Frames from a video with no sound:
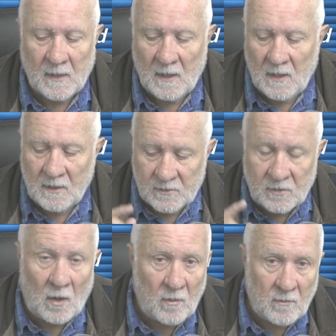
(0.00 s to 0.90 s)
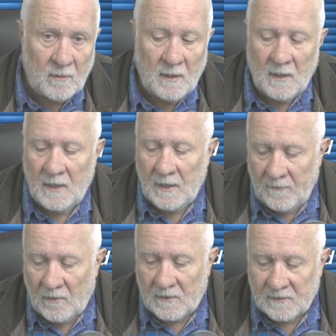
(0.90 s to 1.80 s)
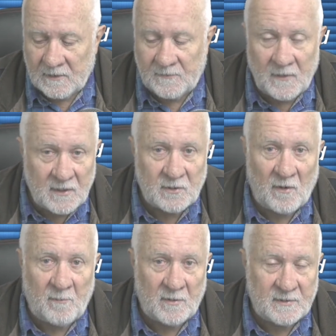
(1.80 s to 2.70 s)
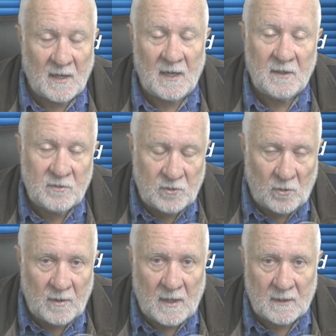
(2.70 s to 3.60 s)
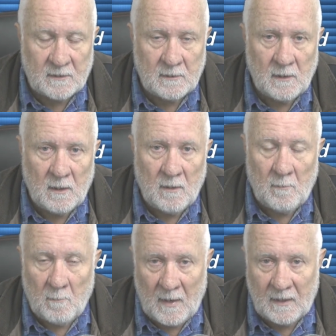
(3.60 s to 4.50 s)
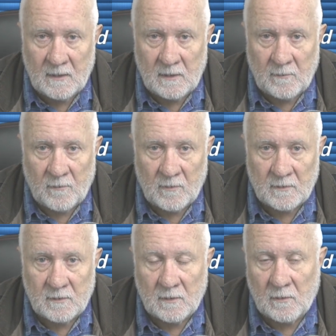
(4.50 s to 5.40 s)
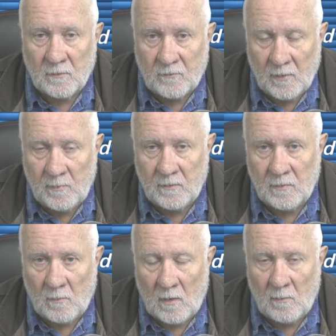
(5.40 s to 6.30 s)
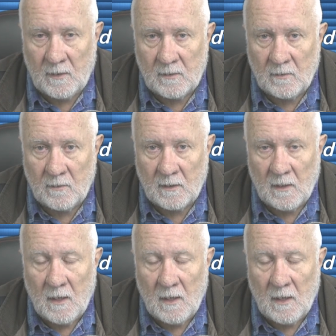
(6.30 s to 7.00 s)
So, if I can just finish off by saying, join us, make a difference, contribute to what we're doing,